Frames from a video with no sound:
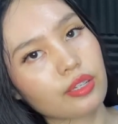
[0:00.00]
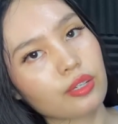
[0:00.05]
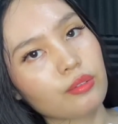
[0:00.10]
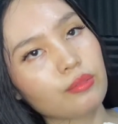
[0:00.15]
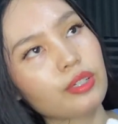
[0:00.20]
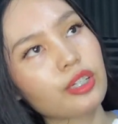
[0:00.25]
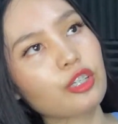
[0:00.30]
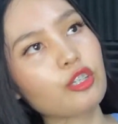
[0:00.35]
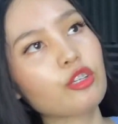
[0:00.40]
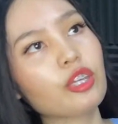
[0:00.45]

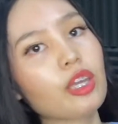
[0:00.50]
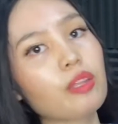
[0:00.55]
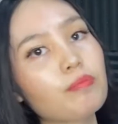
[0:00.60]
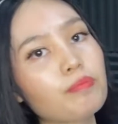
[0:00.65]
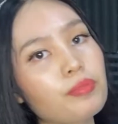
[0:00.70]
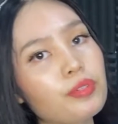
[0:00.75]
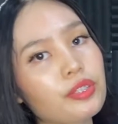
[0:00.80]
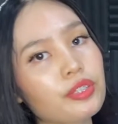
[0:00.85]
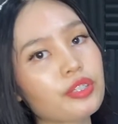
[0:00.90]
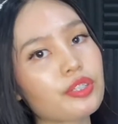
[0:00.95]
where you can
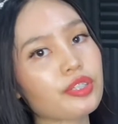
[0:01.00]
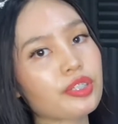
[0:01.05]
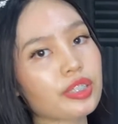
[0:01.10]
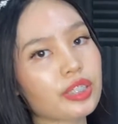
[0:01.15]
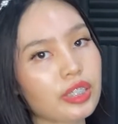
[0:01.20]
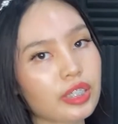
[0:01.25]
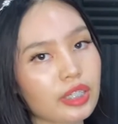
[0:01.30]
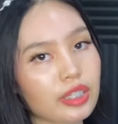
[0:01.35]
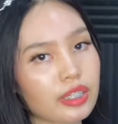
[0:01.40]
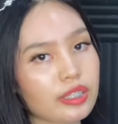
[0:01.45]
put your
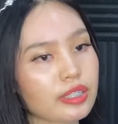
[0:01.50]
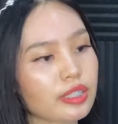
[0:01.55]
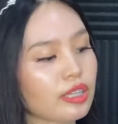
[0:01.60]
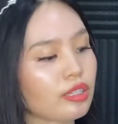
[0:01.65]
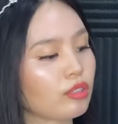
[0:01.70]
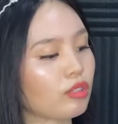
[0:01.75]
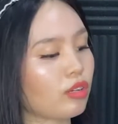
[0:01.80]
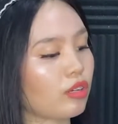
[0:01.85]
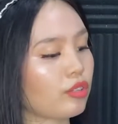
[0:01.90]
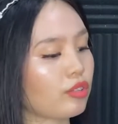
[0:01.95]
keys
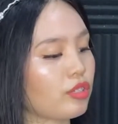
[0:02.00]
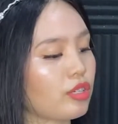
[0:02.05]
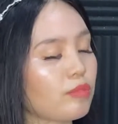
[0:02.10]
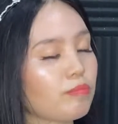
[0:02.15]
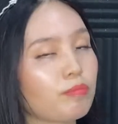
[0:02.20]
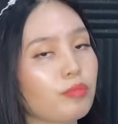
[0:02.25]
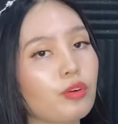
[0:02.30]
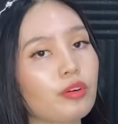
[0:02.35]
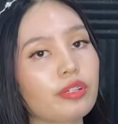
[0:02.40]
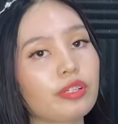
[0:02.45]
and other
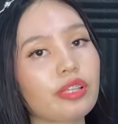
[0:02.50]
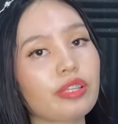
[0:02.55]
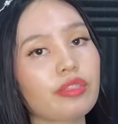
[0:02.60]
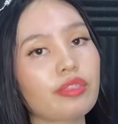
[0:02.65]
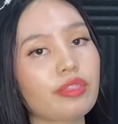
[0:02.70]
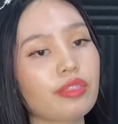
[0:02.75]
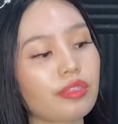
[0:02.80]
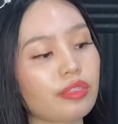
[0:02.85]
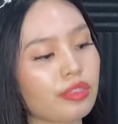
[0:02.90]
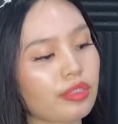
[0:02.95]
important
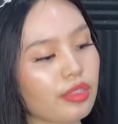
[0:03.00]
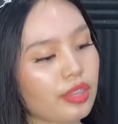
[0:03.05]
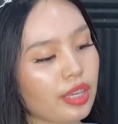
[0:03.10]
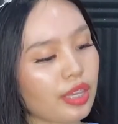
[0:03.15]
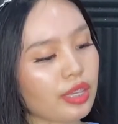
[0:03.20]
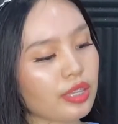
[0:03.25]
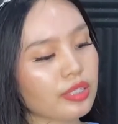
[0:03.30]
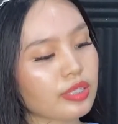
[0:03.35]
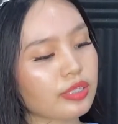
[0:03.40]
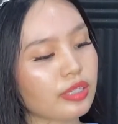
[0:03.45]

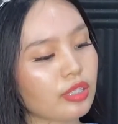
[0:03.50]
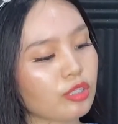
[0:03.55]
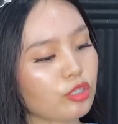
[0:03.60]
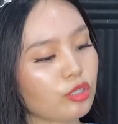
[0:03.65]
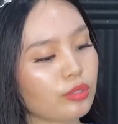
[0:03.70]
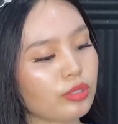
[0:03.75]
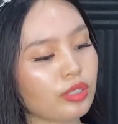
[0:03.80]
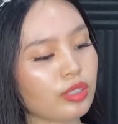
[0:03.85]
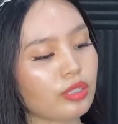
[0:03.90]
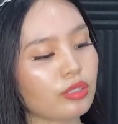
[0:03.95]
things that you
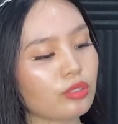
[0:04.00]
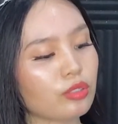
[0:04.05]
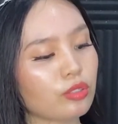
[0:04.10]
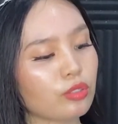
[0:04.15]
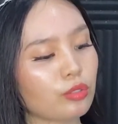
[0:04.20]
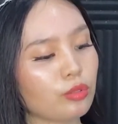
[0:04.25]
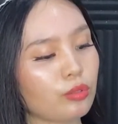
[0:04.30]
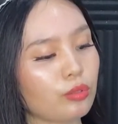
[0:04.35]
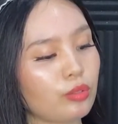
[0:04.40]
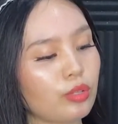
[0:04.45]
need
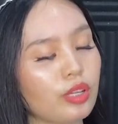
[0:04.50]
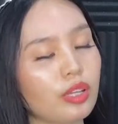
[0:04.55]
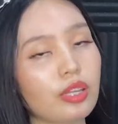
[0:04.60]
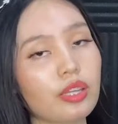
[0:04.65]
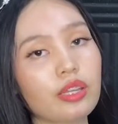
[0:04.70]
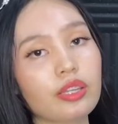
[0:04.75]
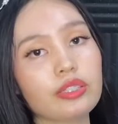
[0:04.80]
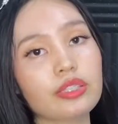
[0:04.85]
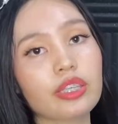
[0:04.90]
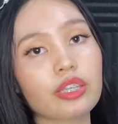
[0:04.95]
to
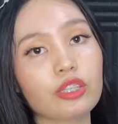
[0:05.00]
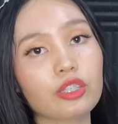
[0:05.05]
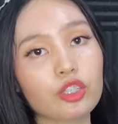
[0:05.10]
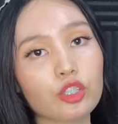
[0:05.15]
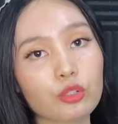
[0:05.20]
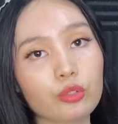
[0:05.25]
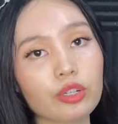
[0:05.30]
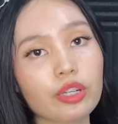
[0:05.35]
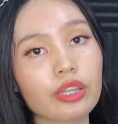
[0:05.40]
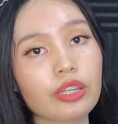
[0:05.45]

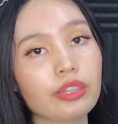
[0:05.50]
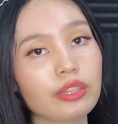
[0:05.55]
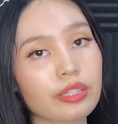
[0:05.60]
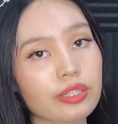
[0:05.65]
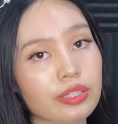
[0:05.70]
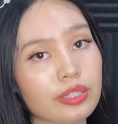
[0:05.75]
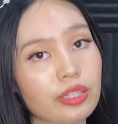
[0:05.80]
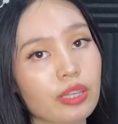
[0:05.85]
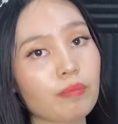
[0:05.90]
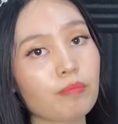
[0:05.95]
secure in the
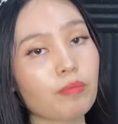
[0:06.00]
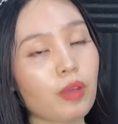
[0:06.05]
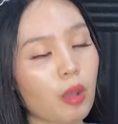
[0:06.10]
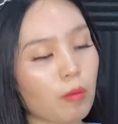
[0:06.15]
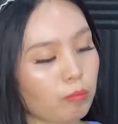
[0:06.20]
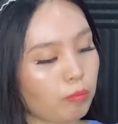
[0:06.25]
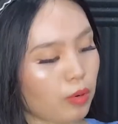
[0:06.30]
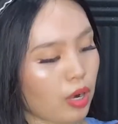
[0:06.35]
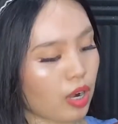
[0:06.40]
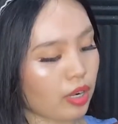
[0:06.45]
zip
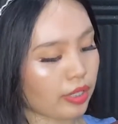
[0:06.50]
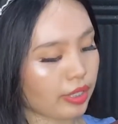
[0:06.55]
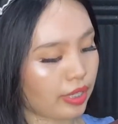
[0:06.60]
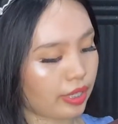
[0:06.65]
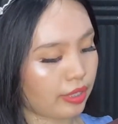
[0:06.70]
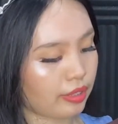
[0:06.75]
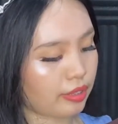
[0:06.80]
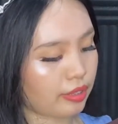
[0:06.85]
pocket.